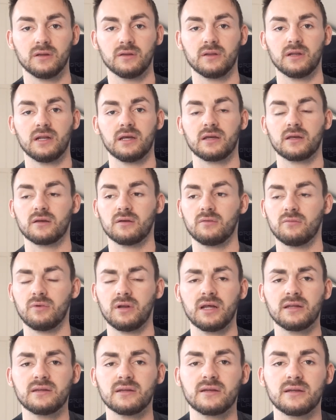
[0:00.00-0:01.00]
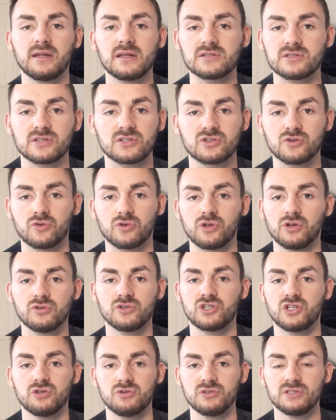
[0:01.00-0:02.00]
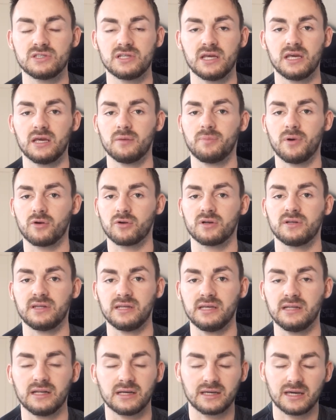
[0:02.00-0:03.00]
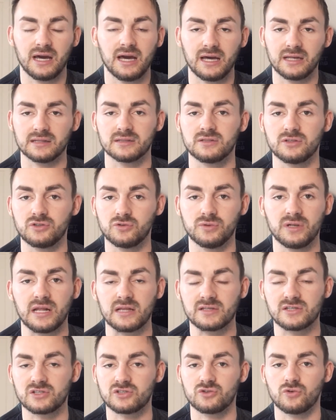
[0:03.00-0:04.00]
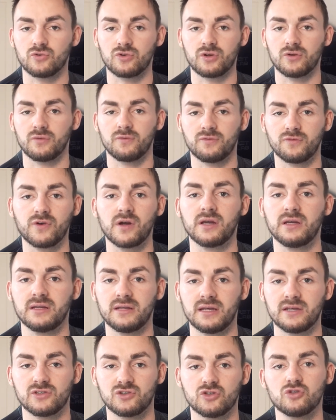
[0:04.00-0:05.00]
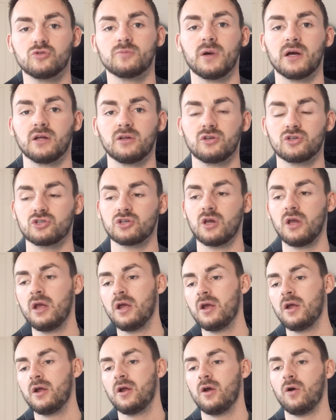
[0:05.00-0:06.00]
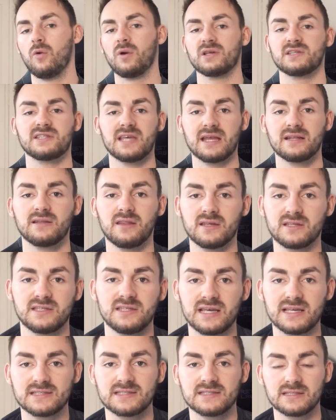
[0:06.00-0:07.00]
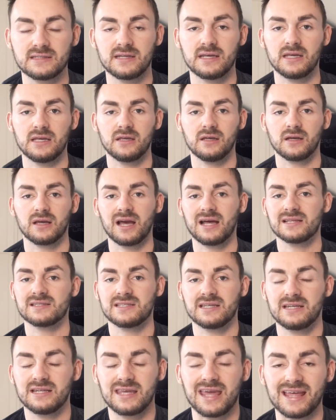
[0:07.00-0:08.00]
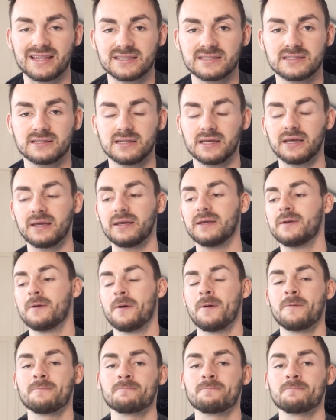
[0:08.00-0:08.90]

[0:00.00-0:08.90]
They're like, well, I did an Insta story on Tuesday about a deal. I can't do an Insta story on Friday, it's too much. Or I said this yesterday, I can't say it again today.